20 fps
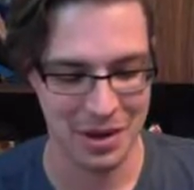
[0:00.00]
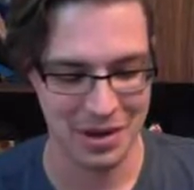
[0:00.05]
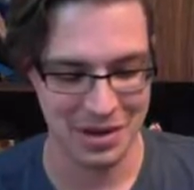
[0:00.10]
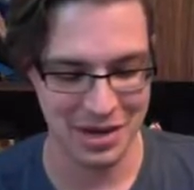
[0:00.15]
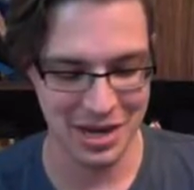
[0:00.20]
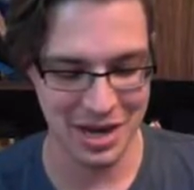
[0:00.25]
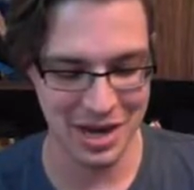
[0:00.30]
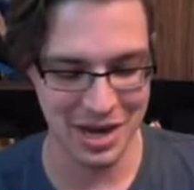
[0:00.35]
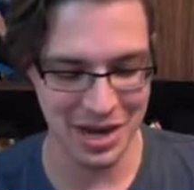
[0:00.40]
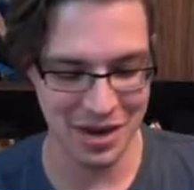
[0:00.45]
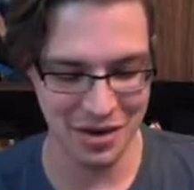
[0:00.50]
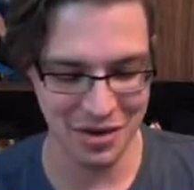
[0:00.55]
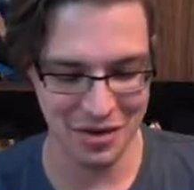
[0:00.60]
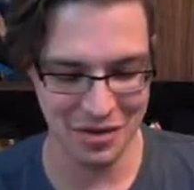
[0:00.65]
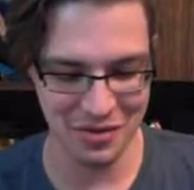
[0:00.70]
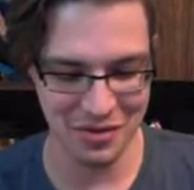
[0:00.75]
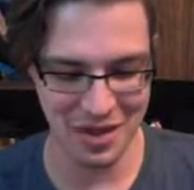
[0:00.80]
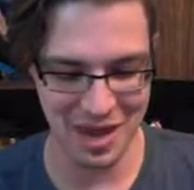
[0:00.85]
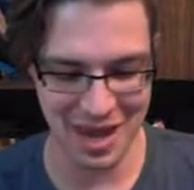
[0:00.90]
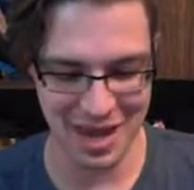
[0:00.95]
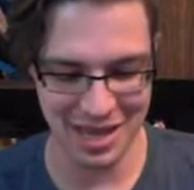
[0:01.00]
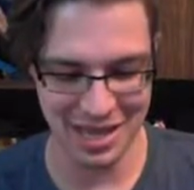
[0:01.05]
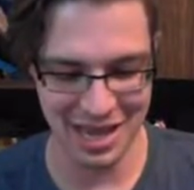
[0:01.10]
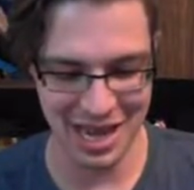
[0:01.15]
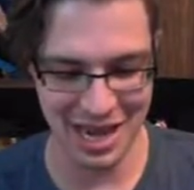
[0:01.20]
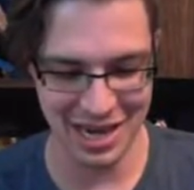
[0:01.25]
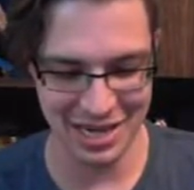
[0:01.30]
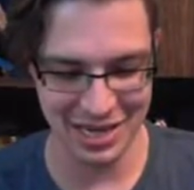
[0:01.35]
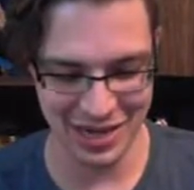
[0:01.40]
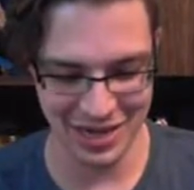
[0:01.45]
Didn't know
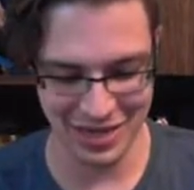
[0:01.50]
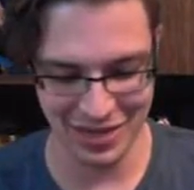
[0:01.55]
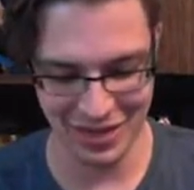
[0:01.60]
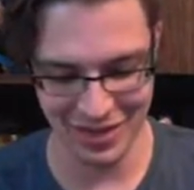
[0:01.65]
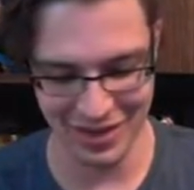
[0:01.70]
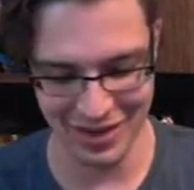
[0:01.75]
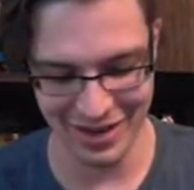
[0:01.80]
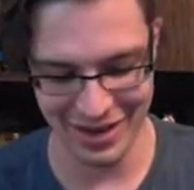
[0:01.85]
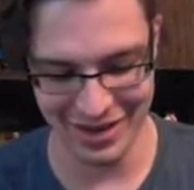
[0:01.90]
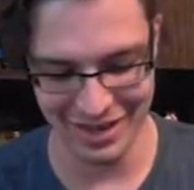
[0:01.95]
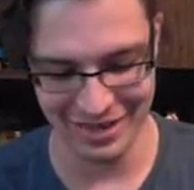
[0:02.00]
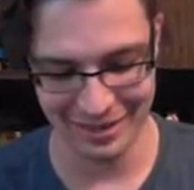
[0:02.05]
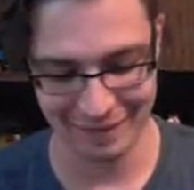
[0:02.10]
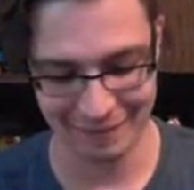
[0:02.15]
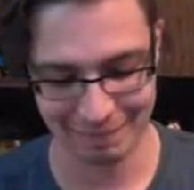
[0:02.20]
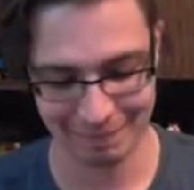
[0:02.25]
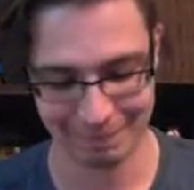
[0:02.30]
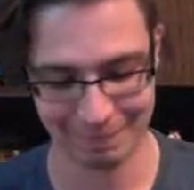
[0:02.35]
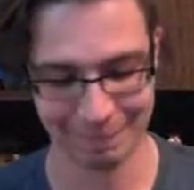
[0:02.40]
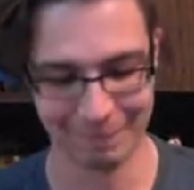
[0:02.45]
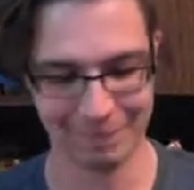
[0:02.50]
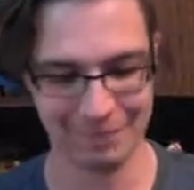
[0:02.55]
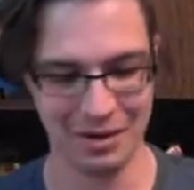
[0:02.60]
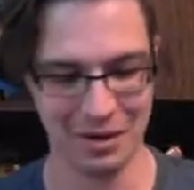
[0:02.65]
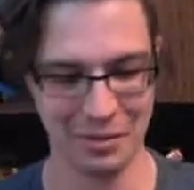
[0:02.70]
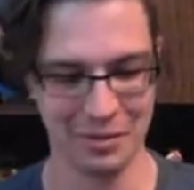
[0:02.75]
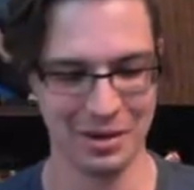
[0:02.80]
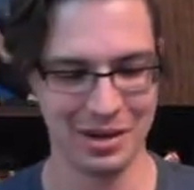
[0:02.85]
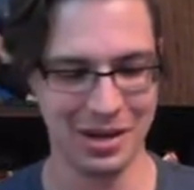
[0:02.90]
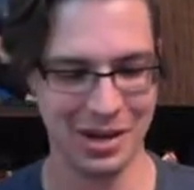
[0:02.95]
that did a thing!
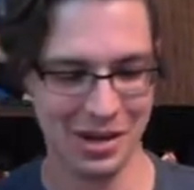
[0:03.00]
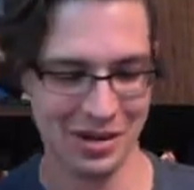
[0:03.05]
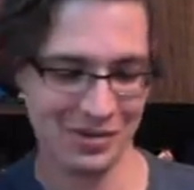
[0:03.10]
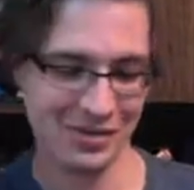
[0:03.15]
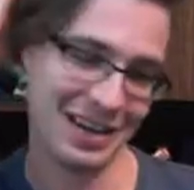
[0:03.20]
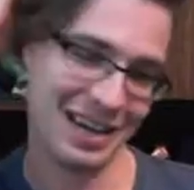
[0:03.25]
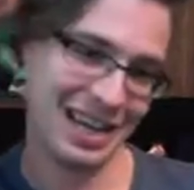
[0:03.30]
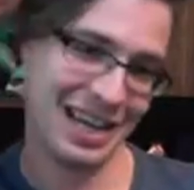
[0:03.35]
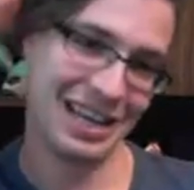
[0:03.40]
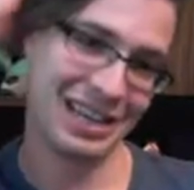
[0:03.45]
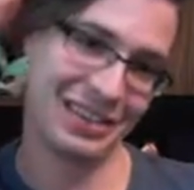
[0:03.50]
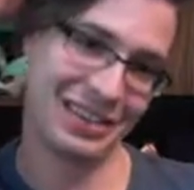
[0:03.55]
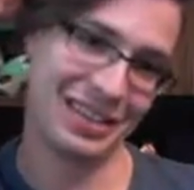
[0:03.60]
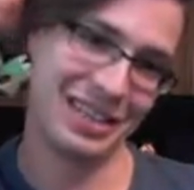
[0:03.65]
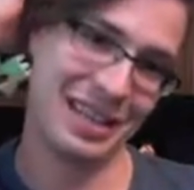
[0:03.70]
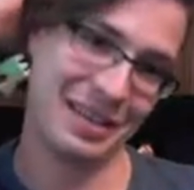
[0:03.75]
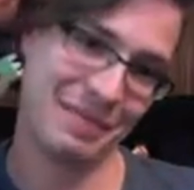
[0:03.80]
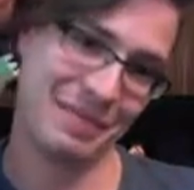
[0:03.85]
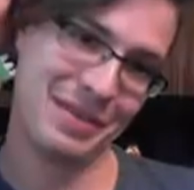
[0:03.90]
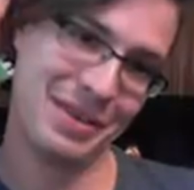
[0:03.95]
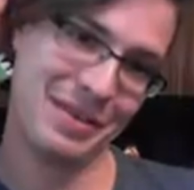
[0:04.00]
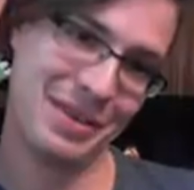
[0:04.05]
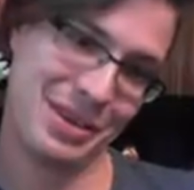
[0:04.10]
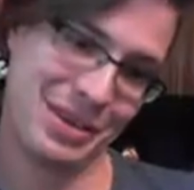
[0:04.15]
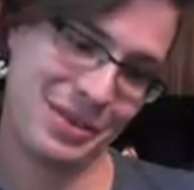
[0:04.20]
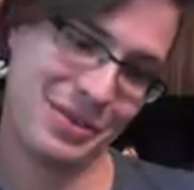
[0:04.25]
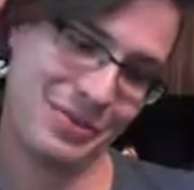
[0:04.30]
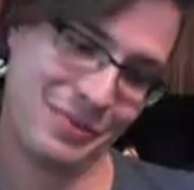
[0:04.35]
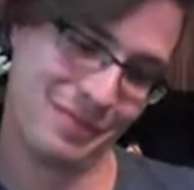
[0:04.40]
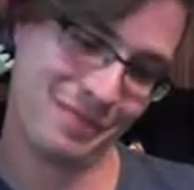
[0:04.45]
There we go! I learned something
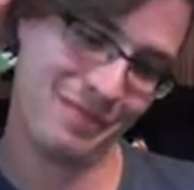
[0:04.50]
new!